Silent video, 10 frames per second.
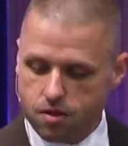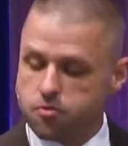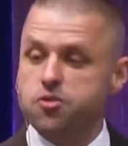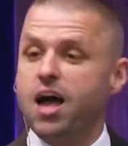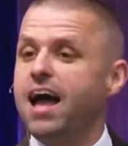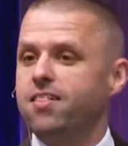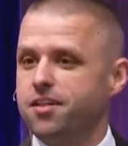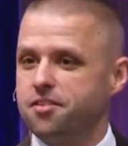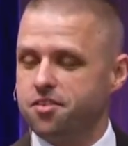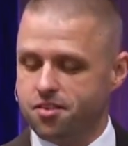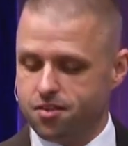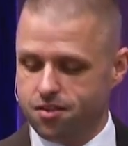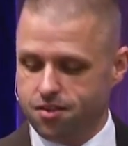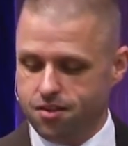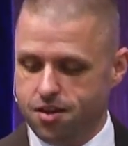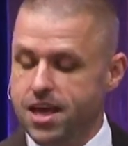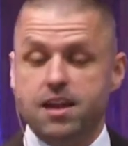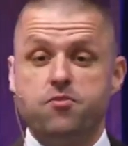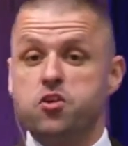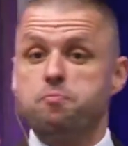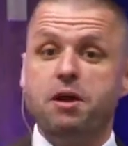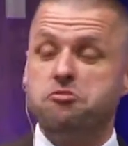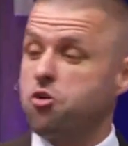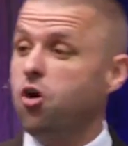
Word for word: for silence. And if you spend your